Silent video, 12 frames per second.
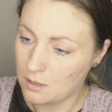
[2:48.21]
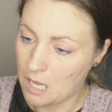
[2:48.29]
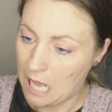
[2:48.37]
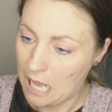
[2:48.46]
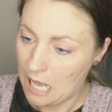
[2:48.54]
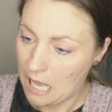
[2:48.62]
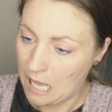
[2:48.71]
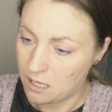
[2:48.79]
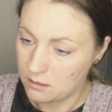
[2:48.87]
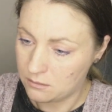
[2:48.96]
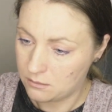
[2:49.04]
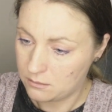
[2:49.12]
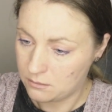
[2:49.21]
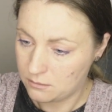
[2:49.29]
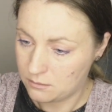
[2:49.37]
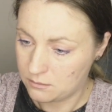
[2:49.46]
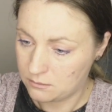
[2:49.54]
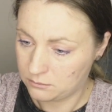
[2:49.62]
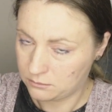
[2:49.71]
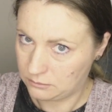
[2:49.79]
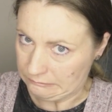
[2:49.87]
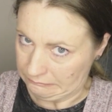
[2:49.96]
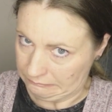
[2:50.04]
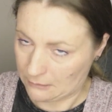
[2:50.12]
Ah!
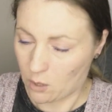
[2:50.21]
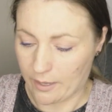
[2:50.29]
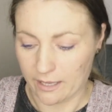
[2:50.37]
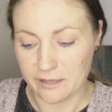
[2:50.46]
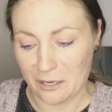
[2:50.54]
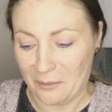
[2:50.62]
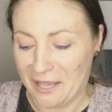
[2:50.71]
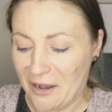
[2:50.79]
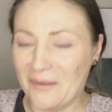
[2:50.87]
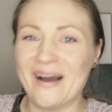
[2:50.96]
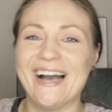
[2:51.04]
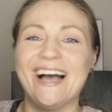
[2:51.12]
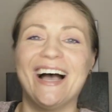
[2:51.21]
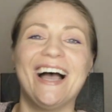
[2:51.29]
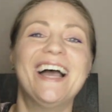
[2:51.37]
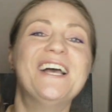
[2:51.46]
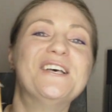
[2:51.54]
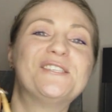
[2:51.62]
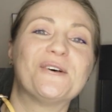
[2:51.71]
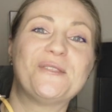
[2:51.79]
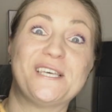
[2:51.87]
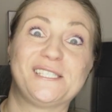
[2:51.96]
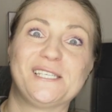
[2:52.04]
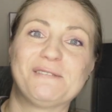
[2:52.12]
Okay, there we go. So
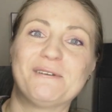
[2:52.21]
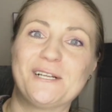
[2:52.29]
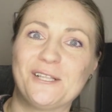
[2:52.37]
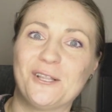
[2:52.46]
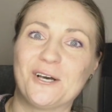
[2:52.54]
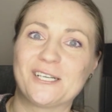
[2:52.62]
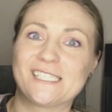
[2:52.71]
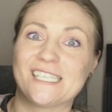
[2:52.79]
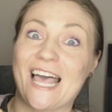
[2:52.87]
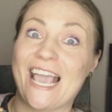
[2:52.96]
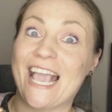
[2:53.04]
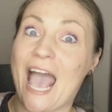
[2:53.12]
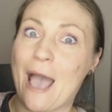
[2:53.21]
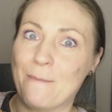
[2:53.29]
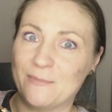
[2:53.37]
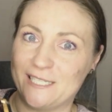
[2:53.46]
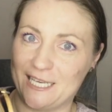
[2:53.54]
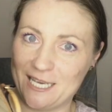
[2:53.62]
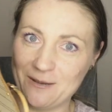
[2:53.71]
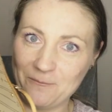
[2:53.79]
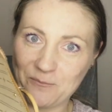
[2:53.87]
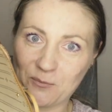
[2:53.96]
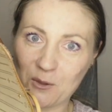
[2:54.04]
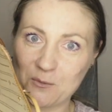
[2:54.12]
this is what it looks like empty
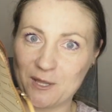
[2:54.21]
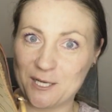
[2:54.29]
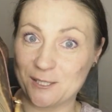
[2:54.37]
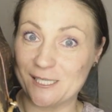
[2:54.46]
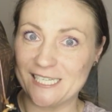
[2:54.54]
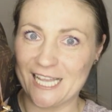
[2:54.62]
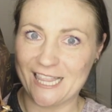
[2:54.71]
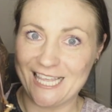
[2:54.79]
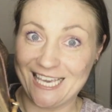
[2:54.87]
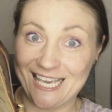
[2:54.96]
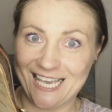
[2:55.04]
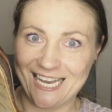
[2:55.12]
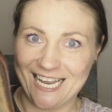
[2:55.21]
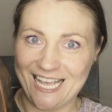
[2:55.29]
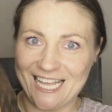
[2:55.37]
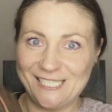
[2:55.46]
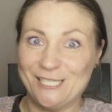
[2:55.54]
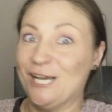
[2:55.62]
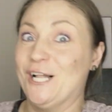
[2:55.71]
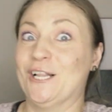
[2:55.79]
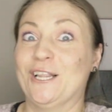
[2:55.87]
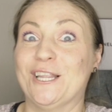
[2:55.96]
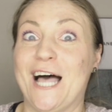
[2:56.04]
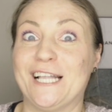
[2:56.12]
when there's nothing in it.
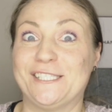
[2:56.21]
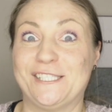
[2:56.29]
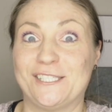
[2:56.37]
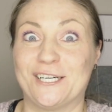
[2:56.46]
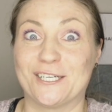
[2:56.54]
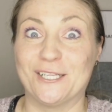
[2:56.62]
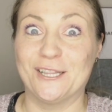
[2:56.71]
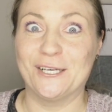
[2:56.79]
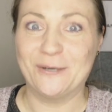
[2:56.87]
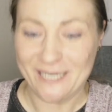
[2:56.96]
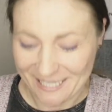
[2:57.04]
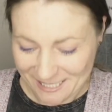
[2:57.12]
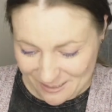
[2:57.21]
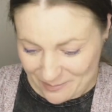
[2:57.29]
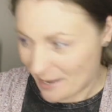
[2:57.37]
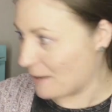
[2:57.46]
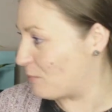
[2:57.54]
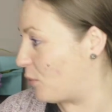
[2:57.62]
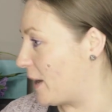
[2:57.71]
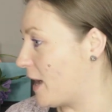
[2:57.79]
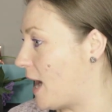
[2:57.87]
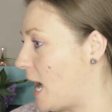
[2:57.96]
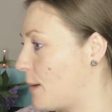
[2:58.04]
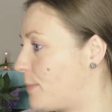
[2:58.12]
Let's start loading this bad boy
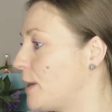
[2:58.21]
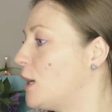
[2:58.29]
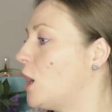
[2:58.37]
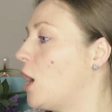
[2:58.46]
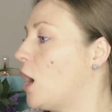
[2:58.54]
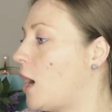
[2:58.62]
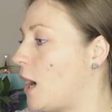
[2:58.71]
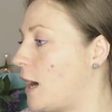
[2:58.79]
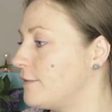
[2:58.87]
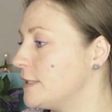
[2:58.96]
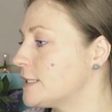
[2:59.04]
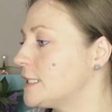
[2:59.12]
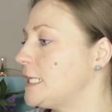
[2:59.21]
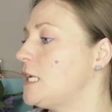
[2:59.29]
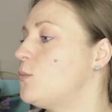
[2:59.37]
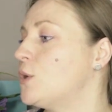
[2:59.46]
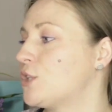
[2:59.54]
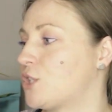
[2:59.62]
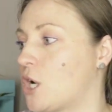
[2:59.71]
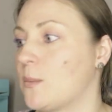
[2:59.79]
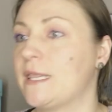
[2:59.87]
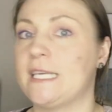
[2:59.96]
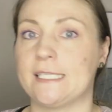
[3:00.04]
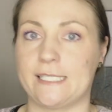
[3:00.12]
up. Obviously, we'll start
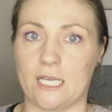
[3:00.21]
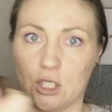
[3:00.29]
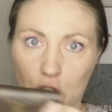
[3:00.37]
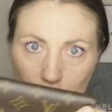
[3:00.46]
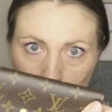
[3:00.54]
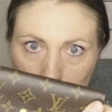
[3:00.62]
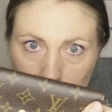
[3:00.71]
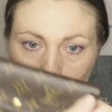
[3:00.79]
with the essentials.